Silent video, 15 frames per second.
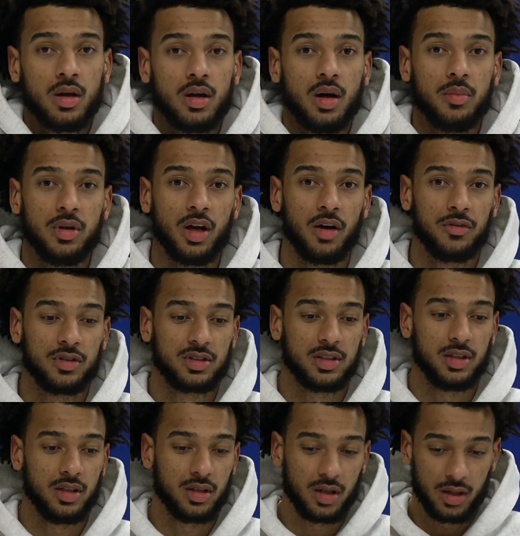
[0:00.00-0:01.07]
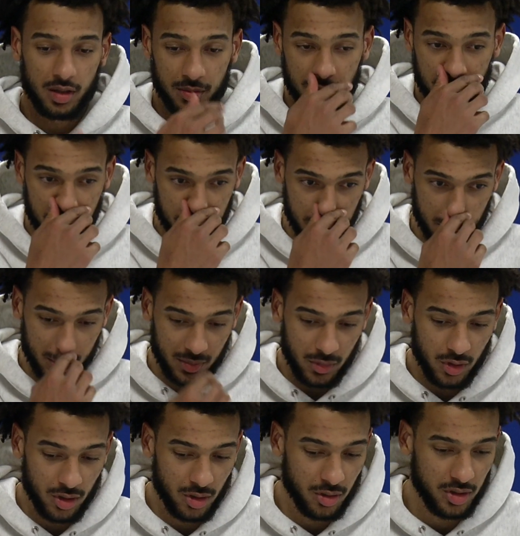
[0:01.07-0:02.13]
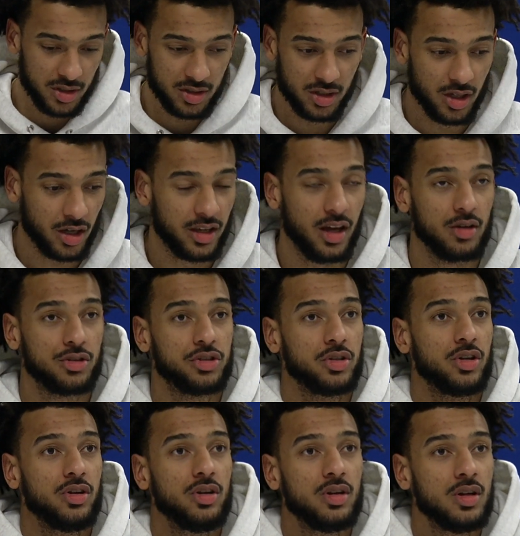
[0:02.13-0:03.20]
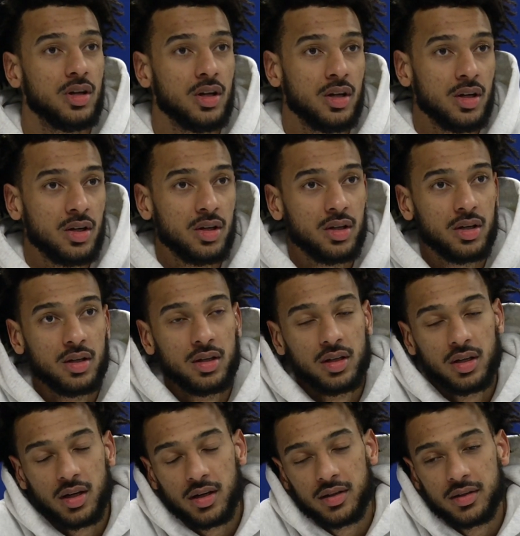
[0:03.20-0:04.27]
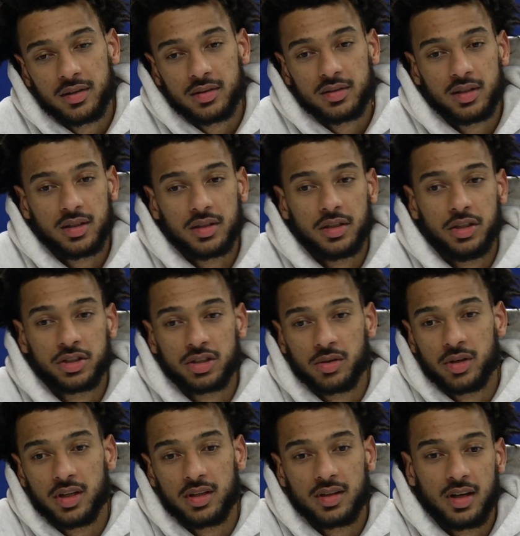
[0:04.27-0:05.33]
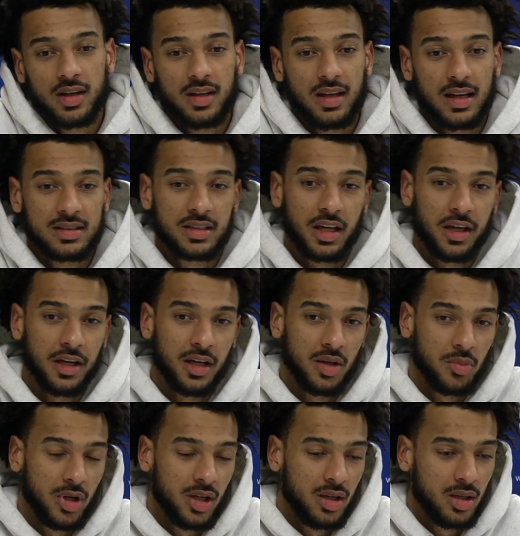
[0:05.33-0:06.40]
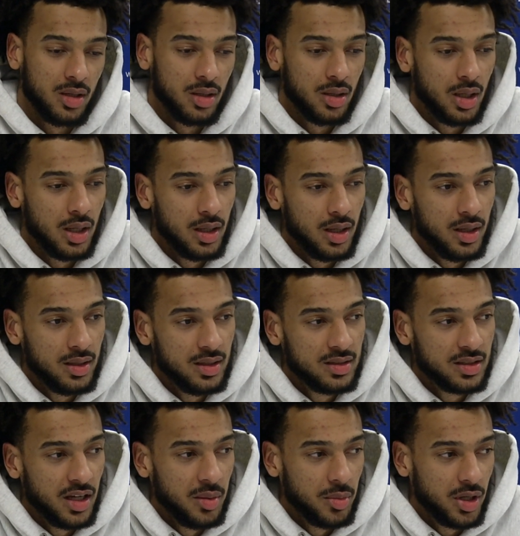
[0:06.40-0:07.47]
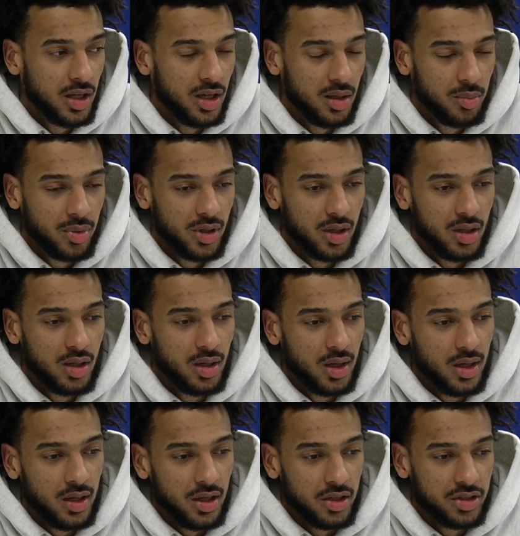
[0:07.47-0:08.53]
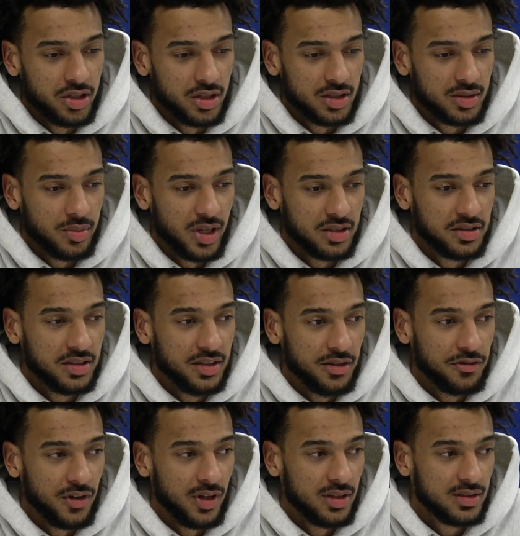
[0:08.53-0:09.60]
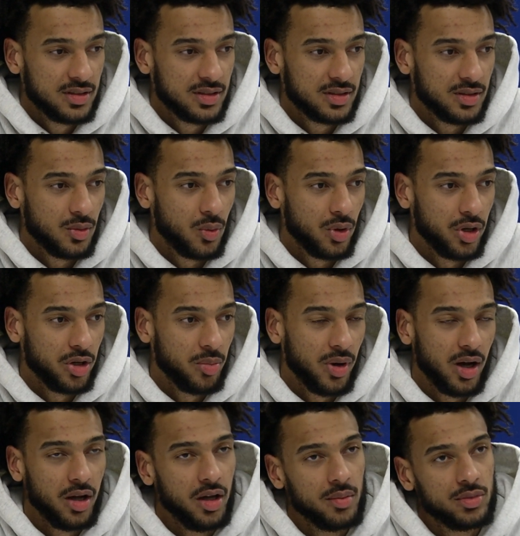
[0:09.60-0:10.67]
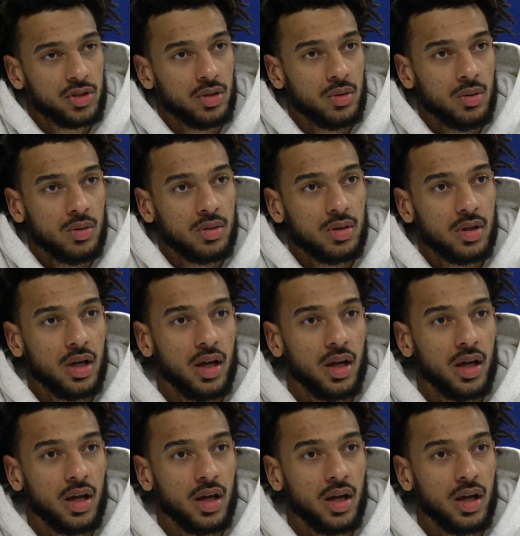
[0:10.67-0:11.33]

I mean, obviously, he's a knockdown shooter. He showed it last game and this game again, but it just makes the defense worried about him too.